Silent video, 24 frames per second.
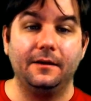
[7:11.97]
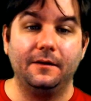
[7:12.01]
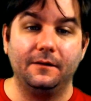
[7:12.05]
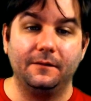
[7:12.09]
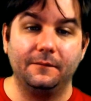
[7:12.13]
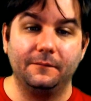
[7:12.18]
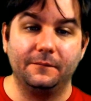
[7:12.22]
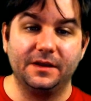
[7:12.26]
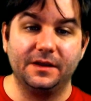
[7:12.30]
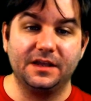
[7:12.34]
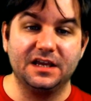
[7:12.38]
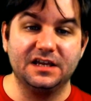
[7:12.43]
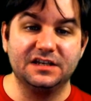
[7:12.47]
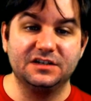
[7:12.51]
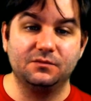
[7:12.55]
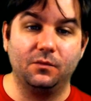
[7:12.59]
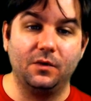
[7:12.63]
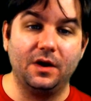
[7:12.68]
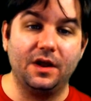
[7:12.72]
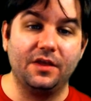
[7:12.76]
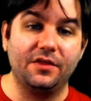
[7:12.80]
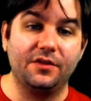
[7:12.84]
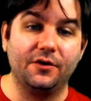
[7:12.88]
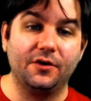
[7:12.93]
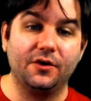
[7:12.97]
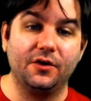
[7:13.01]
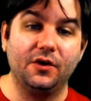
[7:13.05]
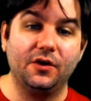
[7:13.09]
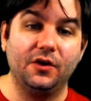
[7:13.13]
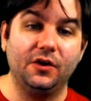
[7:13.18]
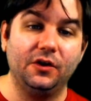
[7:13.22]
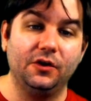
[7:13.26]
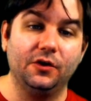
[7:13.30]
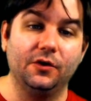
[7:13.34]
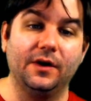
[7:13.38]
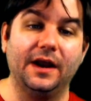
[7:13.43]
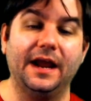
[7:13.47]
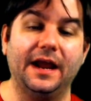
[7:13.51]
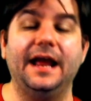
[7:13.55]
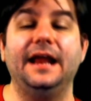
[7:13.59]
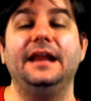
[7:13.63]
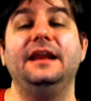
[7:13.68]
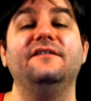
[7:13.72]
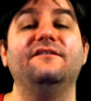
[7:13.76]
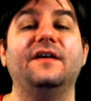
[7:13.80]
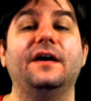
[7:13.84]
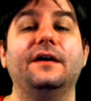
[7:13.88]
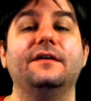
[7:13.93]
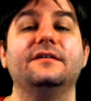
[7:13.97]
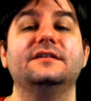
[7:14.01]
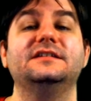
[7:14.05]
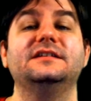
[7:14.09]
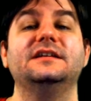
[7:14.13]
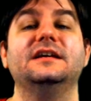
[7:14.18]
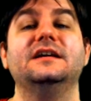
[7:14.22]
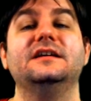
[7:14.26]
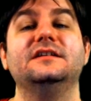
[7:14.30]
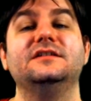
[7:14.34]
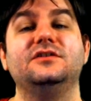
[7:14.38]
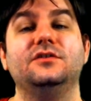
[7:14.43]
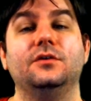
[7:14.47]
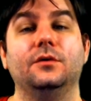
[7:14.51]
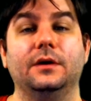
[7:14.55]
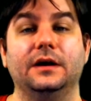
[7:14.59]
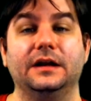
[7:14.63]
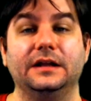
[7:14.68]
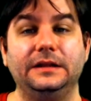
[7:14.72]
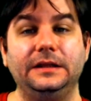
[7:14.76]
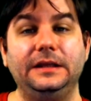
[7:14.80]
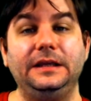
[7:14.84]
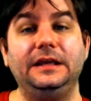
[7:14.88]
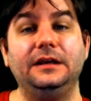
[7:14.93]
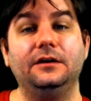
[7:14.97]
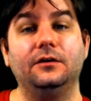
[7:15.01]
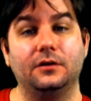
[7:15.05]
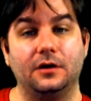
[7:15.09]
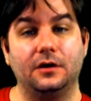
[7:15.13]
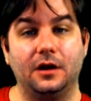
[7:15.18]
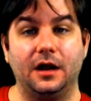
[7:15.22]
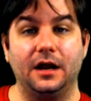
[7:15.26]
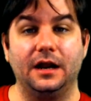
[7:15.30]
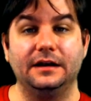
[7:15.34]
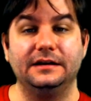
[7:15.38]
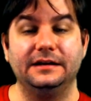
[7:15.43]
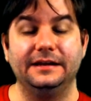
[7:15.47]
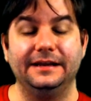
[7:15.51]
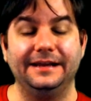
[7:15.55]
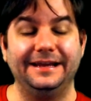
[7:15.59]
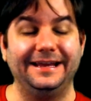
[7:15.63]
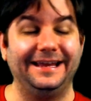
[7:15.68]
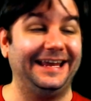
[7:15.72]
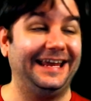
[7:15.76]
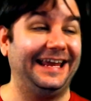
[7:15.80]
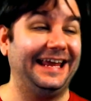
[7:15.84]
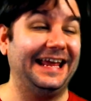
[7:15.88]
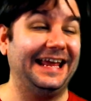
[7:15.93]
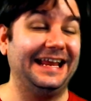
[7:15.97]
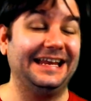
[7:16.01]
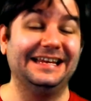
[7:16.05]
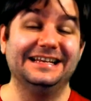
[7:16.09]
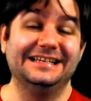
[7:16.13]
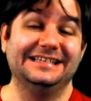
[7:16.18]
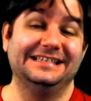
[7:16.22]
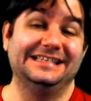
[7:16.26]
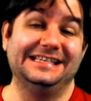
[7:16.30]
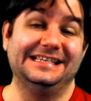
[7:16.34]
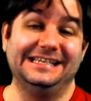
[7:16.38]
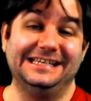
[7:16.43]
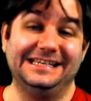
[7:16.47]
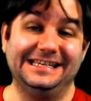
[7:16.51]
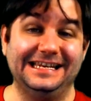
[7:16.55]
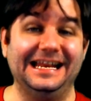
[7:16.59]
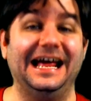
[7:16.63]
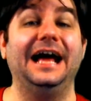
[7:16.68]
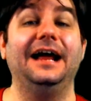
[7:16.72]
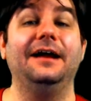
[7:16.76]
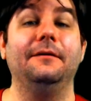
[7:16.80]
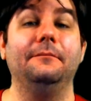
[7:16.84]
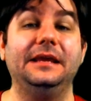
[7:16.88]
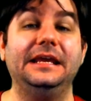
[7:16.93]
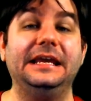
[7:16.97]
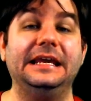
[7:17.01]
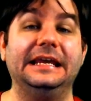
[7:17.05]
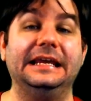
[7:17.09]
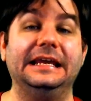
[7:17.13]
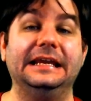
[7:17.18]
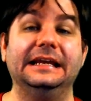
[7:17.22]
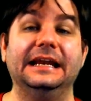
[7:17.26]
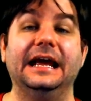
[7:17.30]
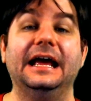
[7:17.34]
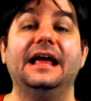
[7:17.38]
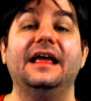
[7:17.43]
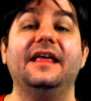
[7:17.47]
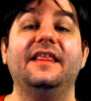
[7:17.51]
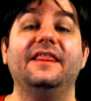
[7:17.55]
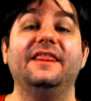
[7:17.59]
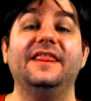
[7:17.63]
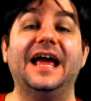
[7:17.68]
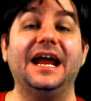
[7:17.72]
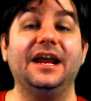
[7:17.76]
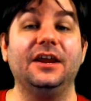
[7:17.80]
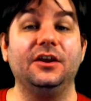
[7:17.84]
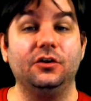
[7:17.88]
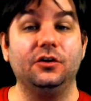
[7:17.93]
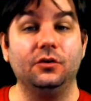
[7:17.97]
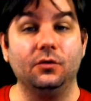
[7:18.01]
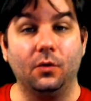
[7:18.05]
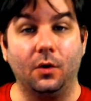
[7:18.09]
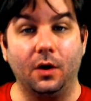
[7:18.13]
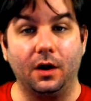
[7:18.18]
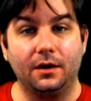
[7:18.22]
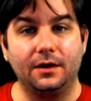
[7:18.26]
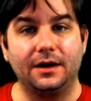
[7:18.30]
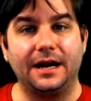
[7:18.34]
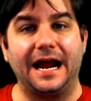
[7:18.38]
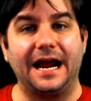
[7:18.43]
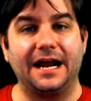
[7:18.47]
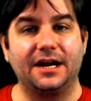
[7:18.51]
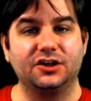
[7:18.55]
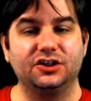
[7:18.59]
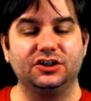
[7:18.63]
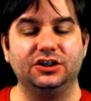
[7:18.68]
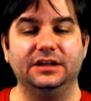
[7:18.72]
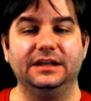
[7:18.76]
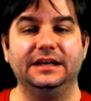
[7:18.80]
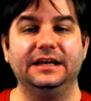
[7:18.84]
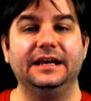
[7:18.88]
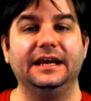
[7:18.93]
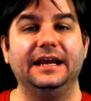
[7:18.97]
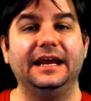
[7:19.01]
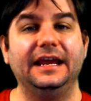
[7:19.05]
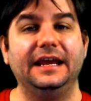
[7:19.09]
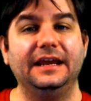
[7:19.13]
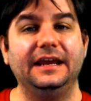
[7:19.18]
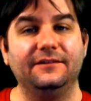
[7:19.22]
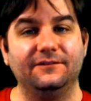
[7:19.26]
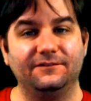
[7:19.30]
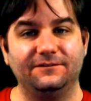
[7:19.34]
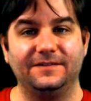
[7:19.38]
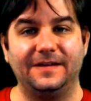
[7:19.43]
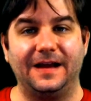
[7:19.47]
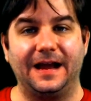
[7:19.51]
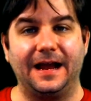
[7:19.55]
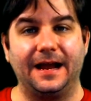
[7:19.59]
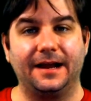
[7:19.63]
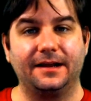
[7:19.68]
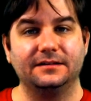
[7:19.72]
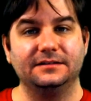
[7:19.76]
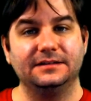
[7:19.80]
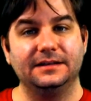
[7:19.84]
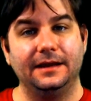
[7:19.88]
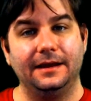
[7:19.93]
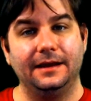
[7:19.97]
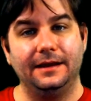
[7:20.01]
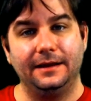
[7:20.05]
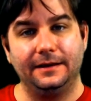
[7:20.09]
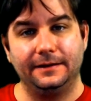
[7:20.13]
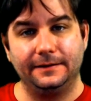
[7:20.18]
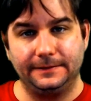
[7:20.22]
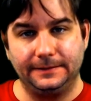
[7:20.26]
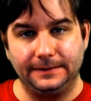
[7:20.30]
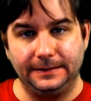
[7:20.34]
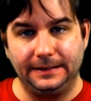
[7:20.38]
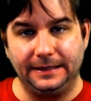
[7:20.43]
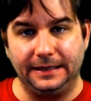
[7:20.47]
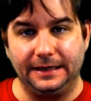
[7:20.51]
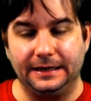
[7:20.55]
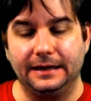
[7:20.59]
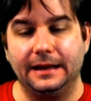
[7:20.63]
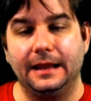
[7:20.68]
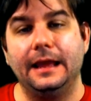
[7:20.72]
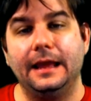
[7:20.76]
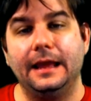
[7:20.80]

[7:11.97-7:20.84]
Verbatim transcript: Because whether your antivirus says you are clean or not, it does not mean that you are actually, in fact, clean.